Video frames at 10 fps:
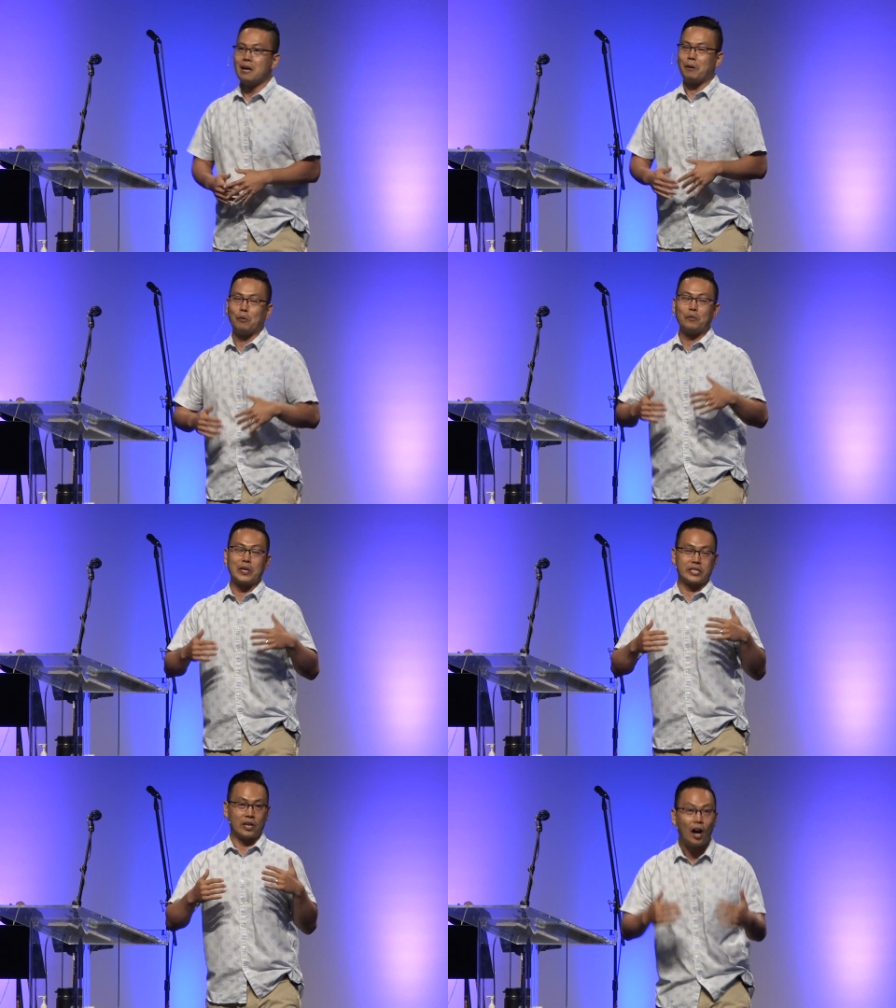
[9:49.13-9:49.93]
But when we
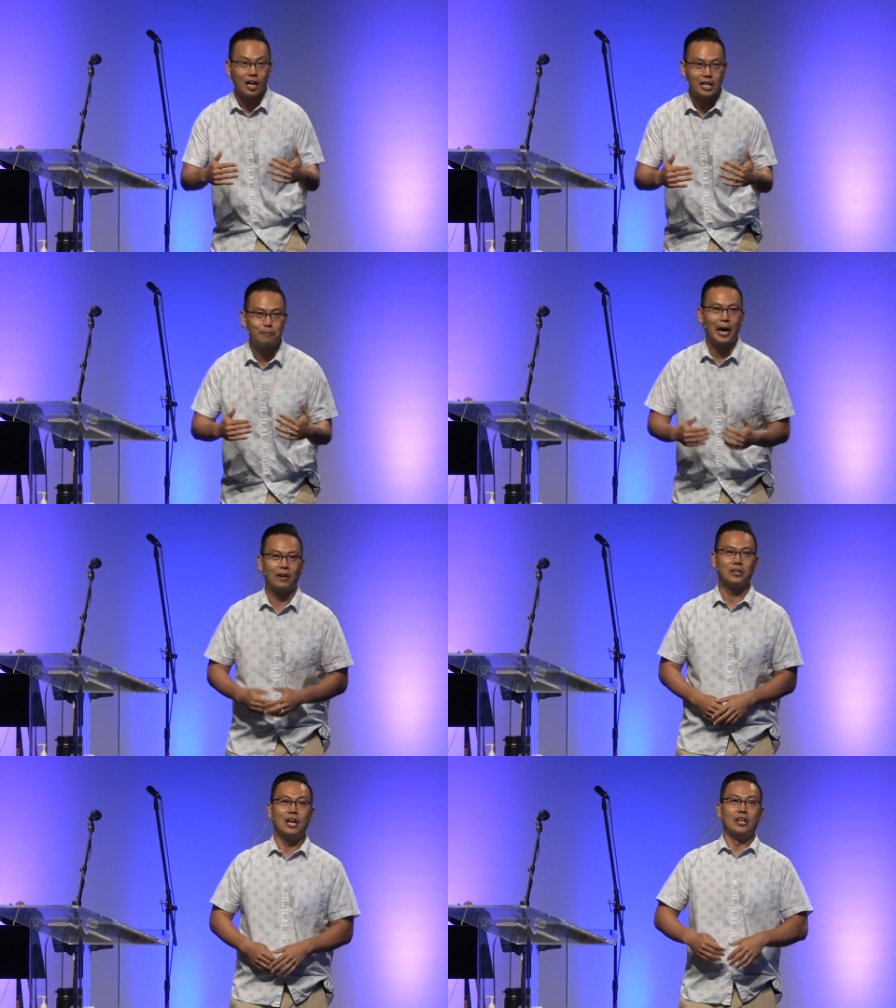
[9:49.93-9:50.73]
talk
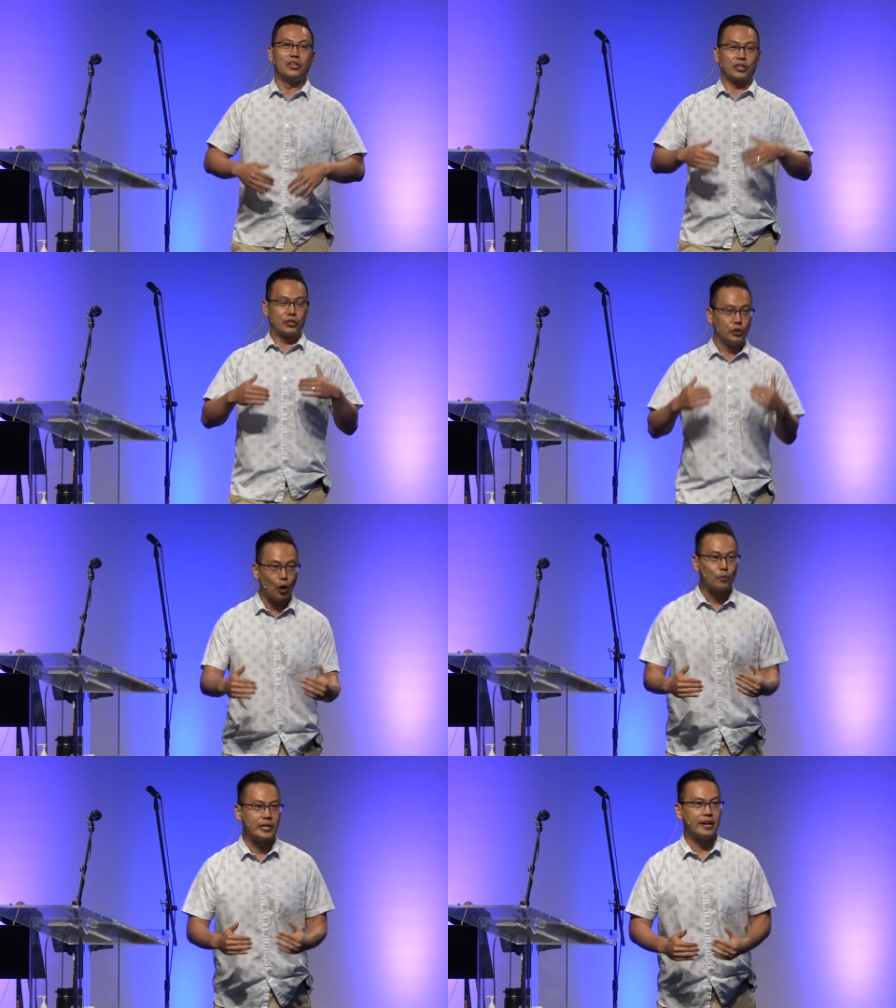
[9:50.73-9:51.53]
about the
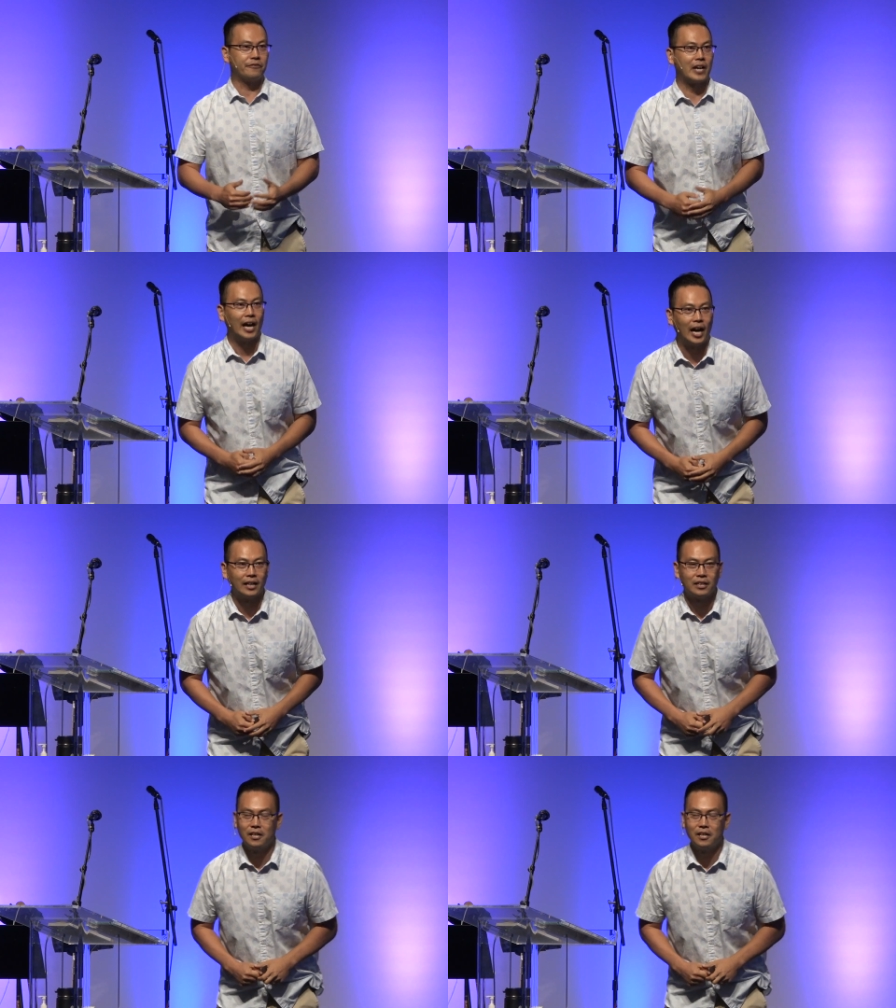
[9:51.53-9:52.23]
glory of God,